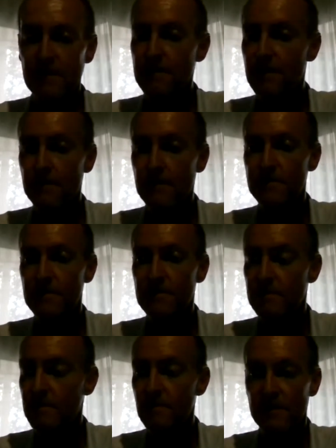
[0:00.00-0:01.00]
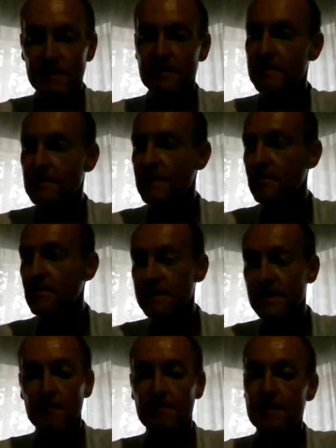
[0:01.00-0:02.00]
because it wasn't
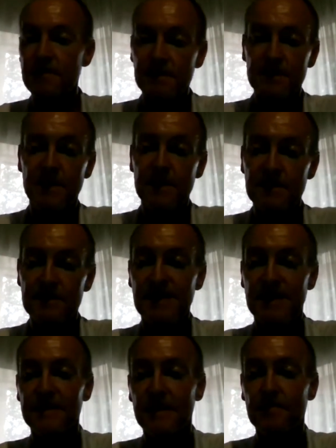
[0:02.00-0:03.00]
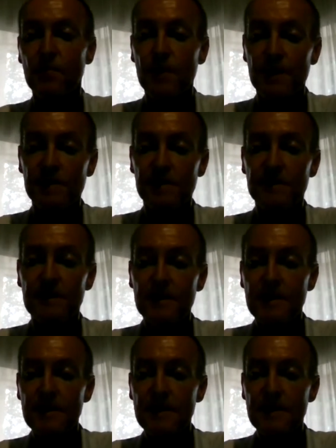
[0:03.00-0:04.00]
helping me in the slightest at that point.
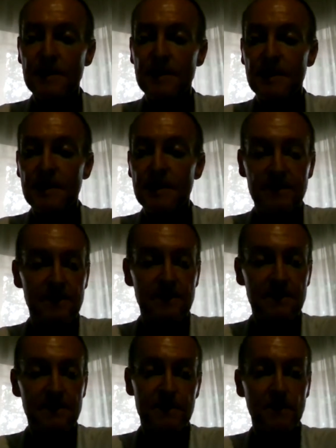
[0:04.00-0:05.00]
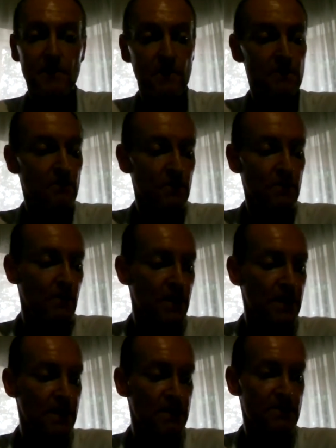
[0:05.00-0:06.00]
And we had to go all the
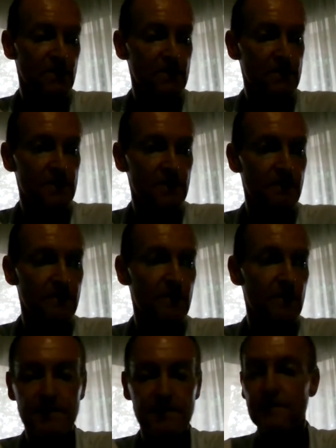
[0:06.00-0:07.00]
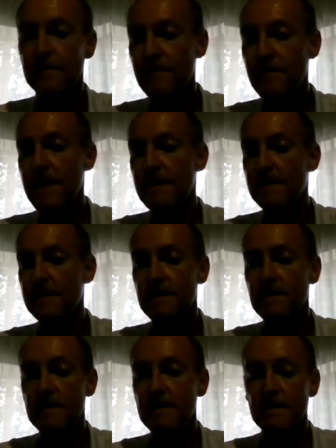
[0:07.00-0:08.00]
way in terms of looking to defend
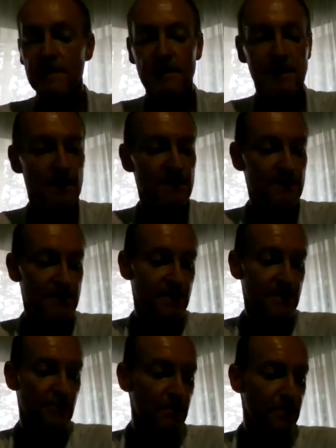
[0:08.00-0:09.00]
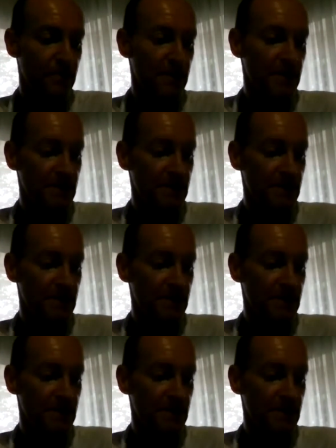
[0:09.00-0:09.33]
the 6 properties that